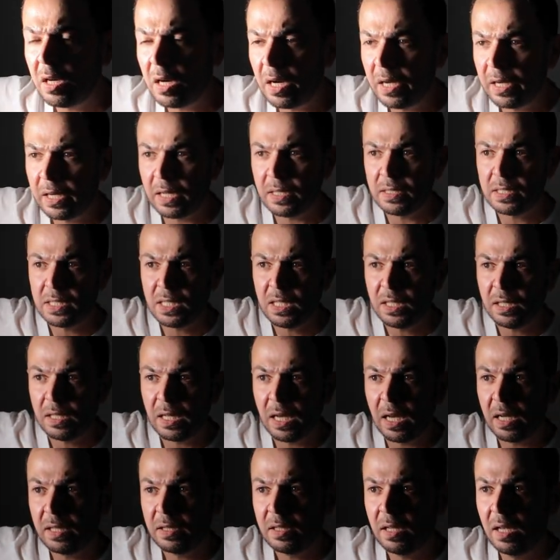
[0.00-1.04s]
I can see
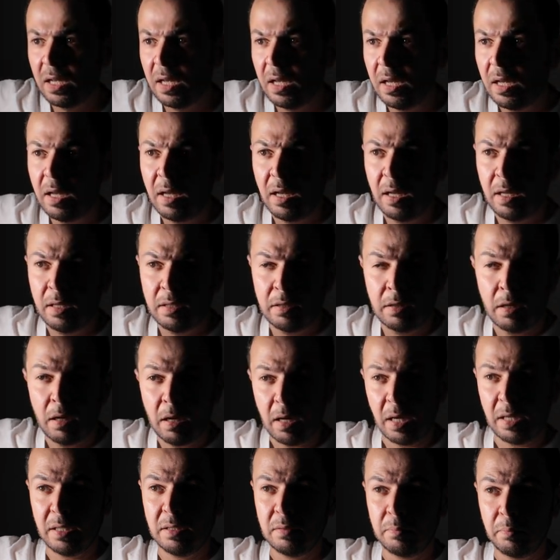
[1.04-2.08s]
that the
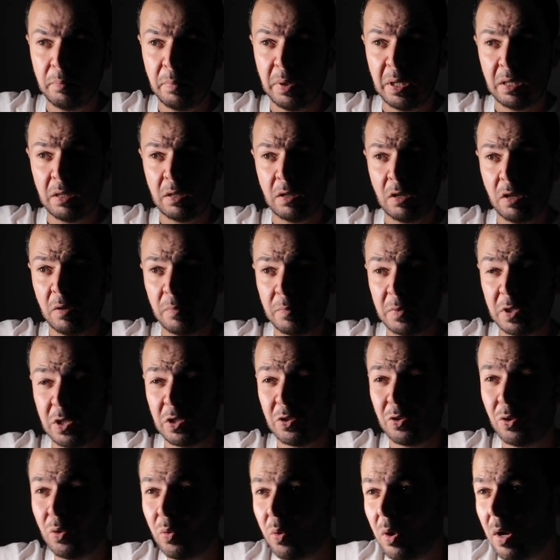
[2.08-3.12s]
light becomes
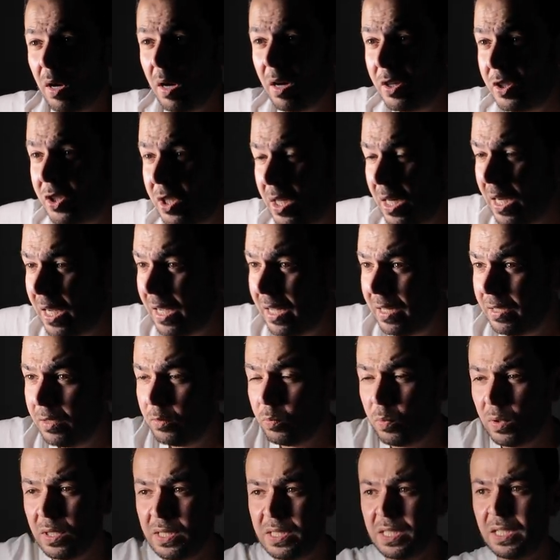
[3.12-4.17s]
so harsh, and
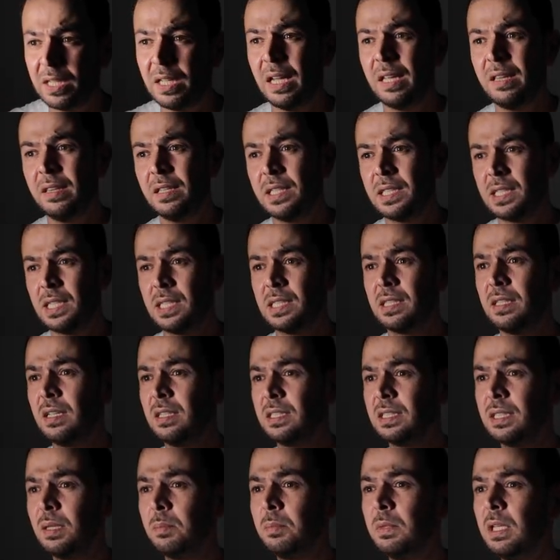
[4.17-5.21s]
once again this is
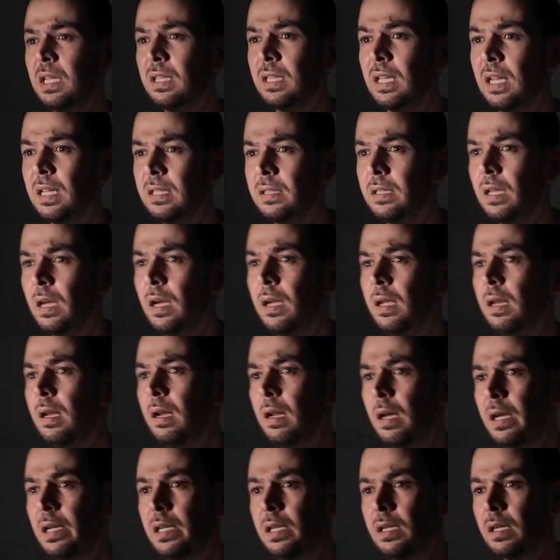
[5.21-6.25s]
not something that I
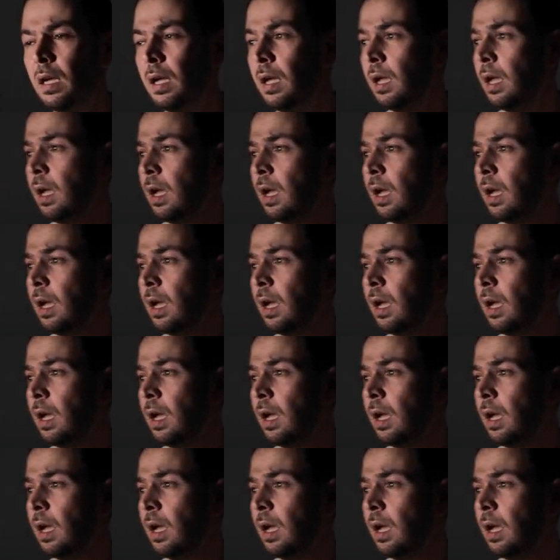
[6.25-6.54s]
like.